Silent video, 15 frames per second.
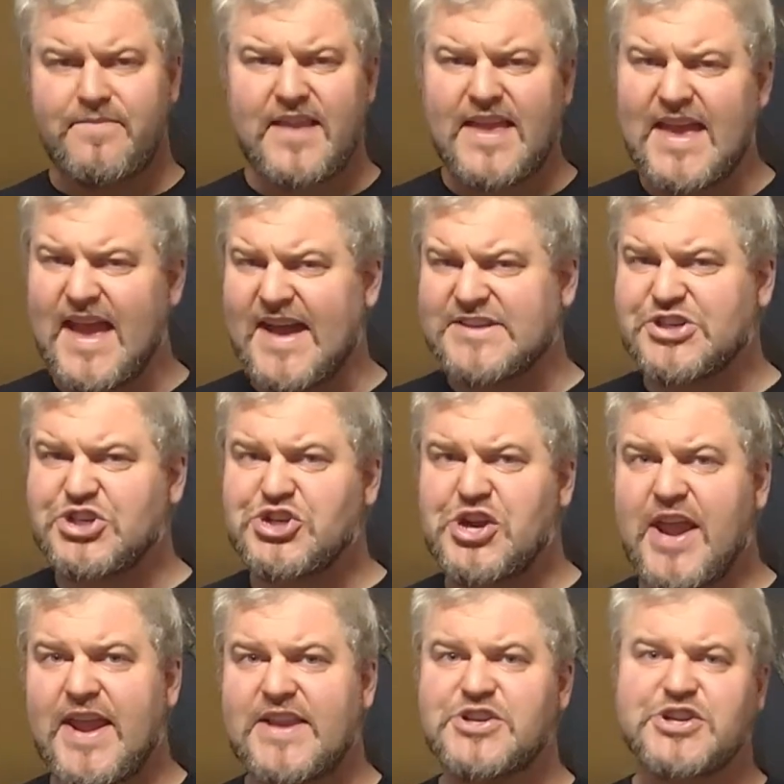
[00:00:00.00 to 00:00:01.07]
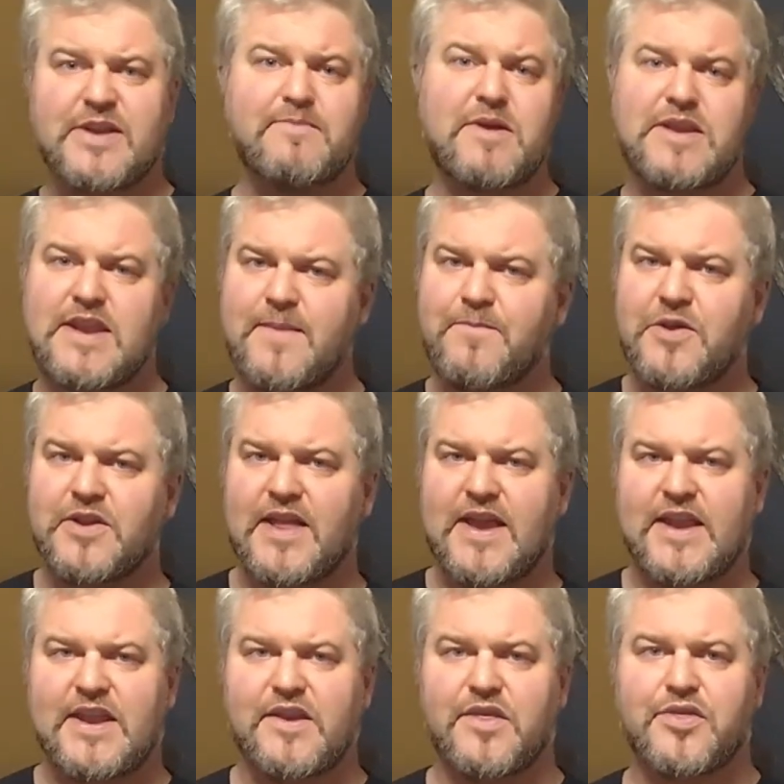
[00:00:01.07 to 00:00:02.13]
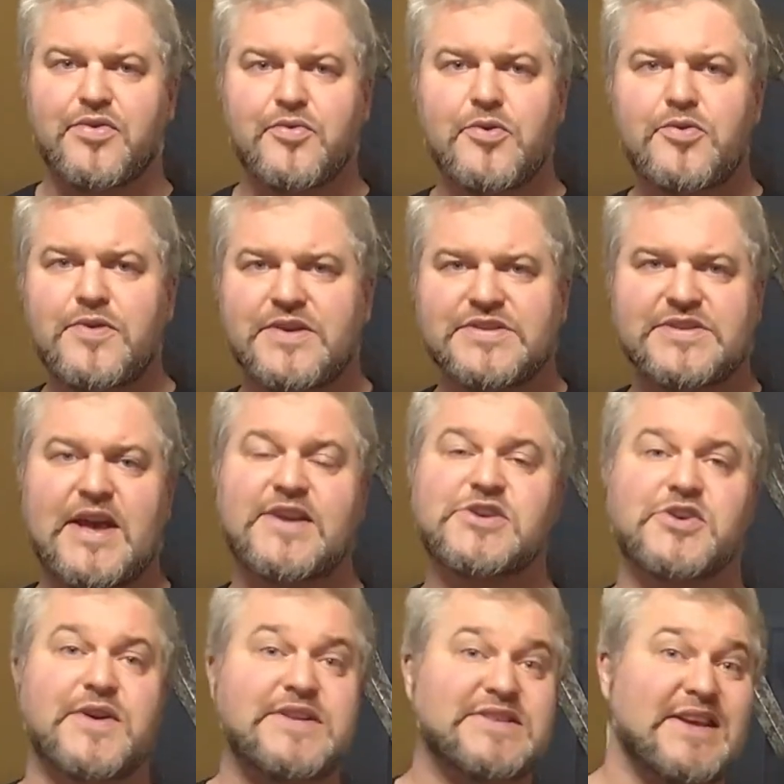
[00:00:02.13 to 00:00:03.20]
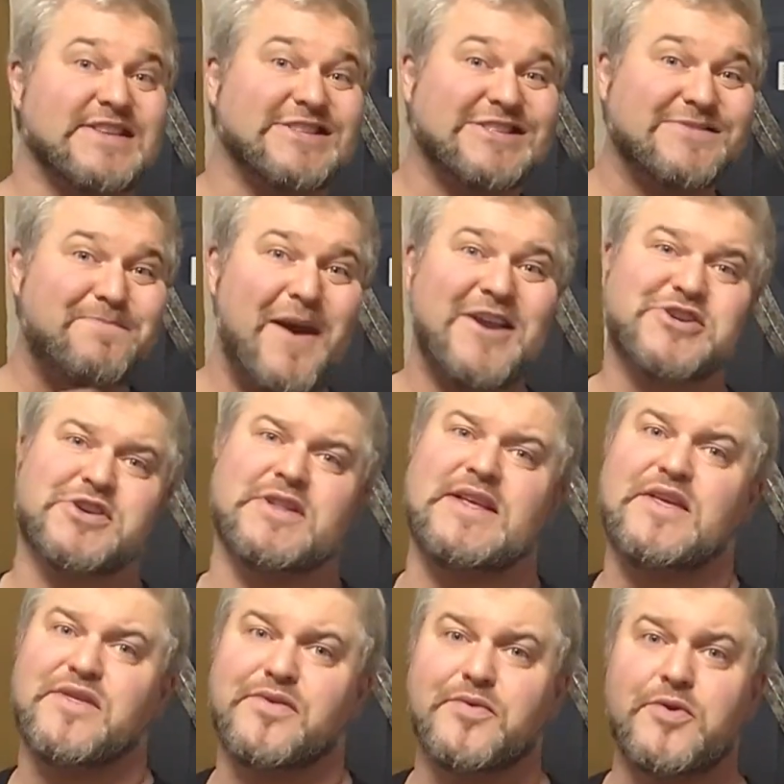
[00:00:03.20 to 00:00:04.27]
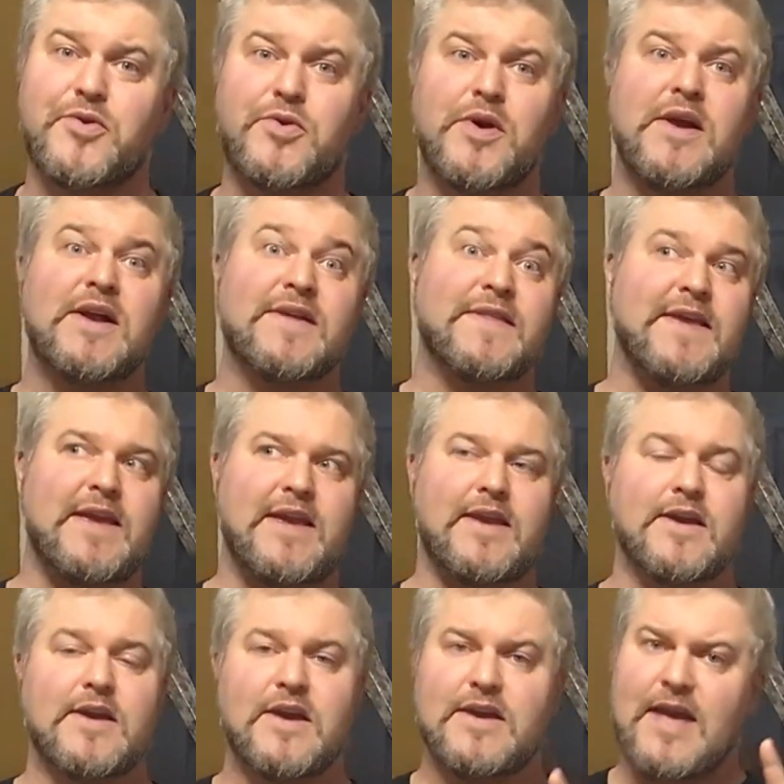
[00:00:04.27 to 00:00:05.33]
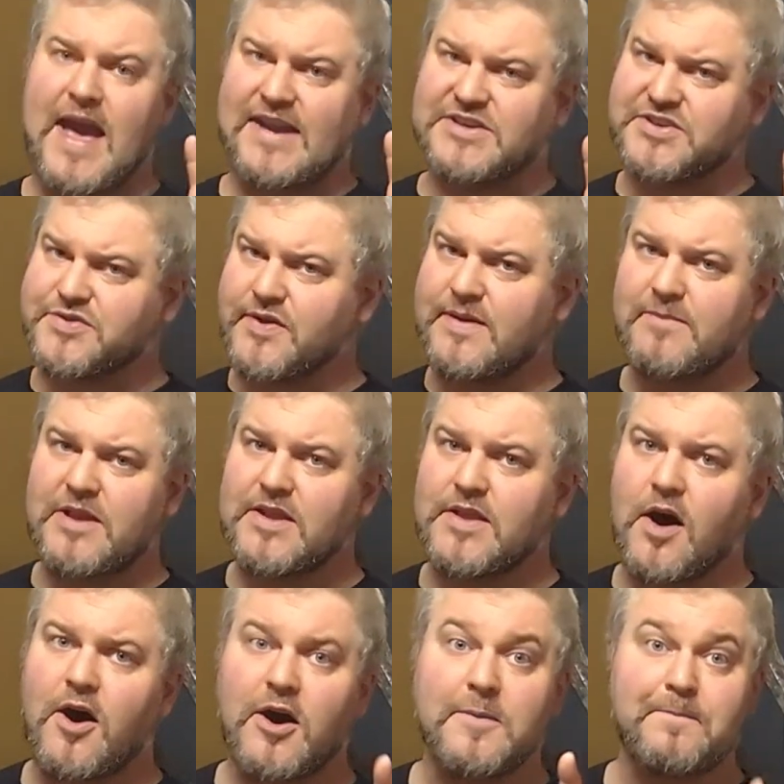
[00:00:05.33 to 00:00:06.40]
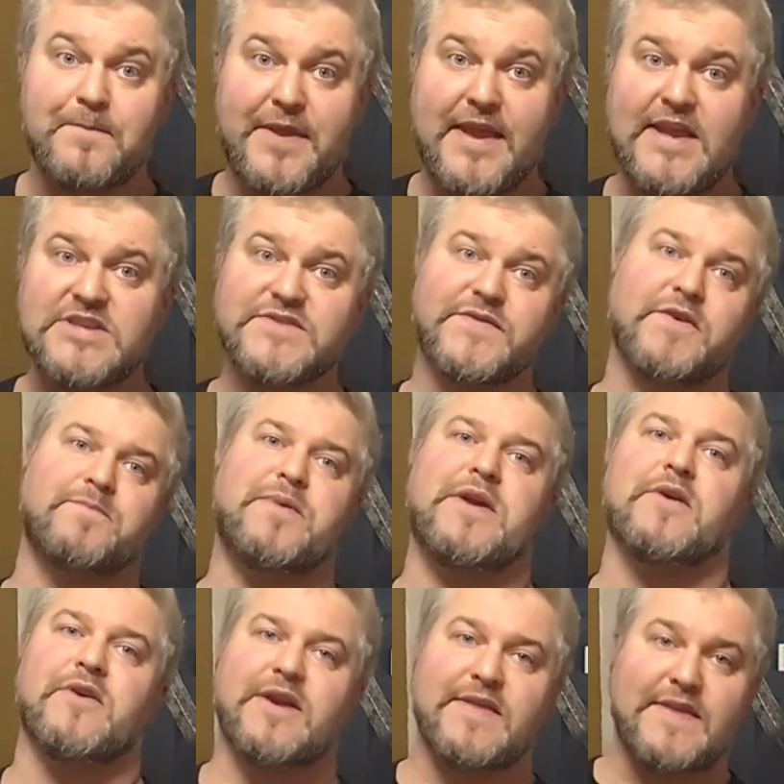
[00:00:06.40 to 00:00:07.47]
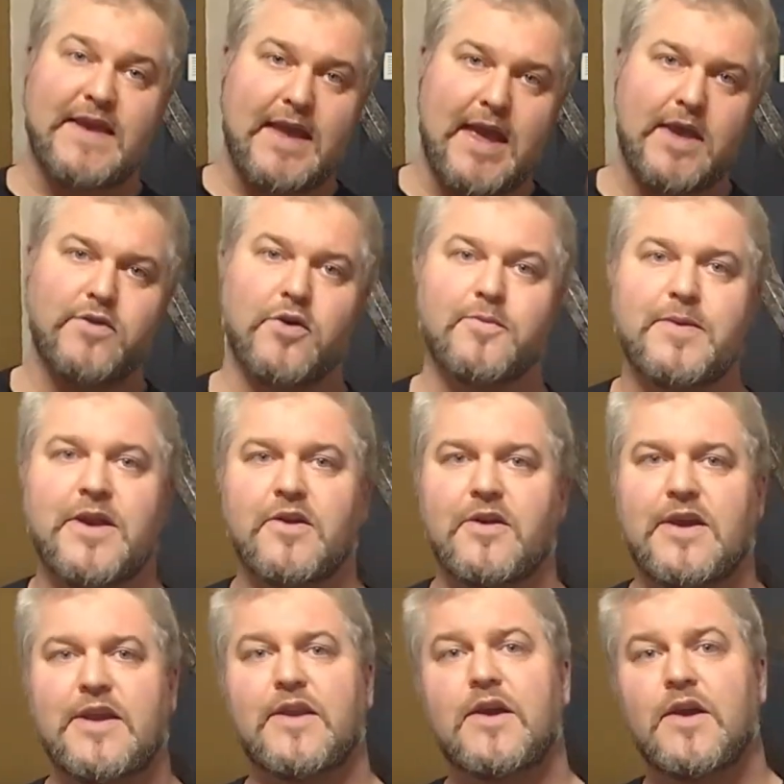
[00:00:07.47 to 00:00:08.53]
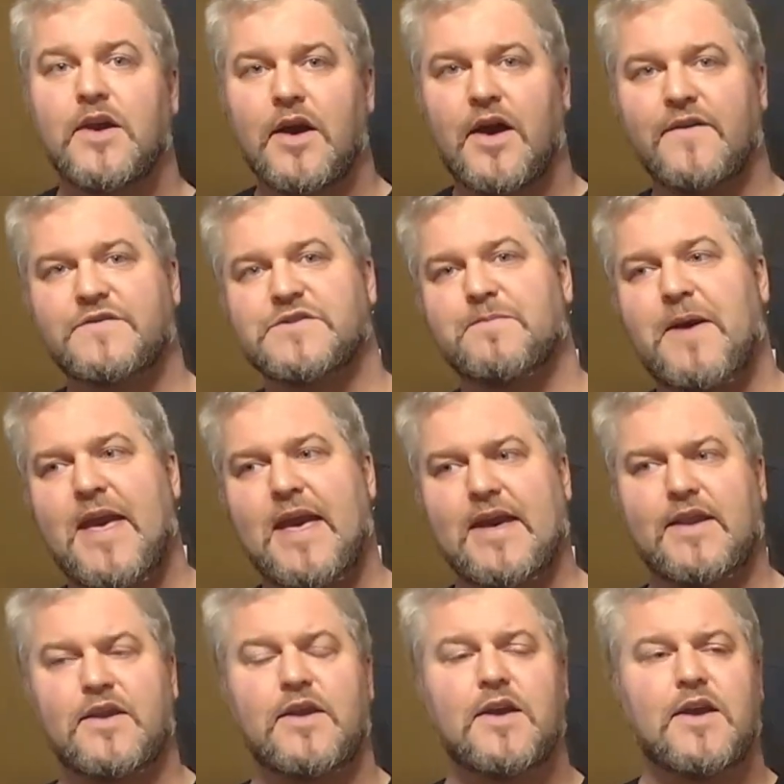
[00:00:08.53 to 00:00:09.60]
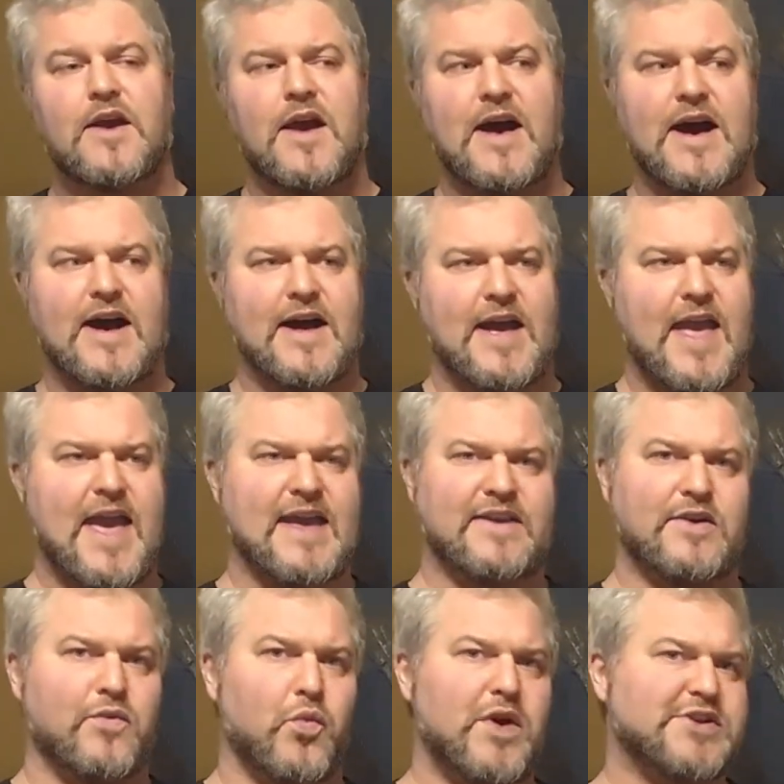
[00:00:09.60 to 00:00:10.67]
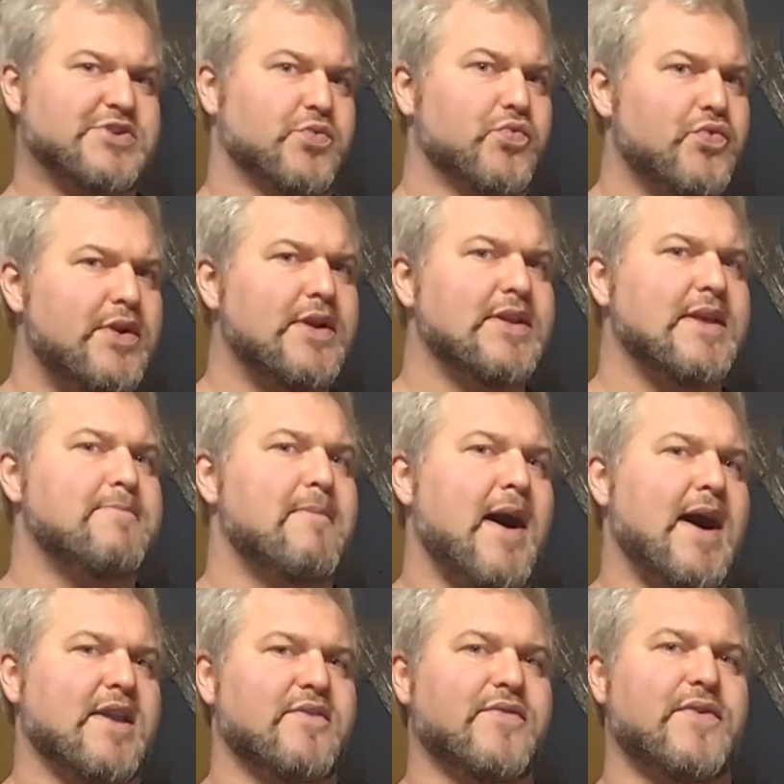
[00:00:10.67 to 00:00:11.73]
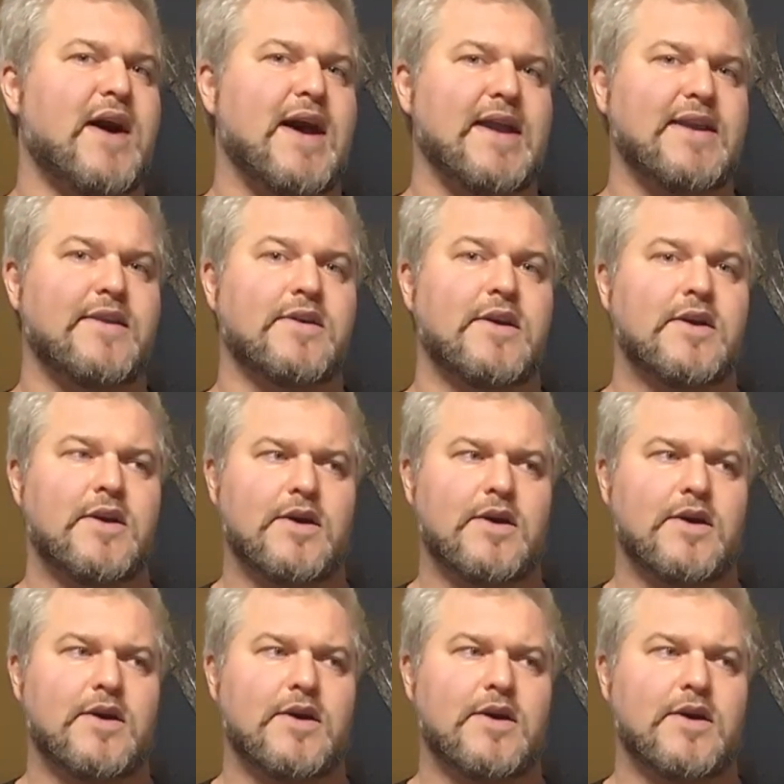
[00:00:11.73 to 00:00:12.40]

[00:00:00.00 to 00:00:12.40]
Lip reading: It has changed and manipulated through the centuries, especially through the extremely long peaceful period, the Edo period of Japan, and which really modified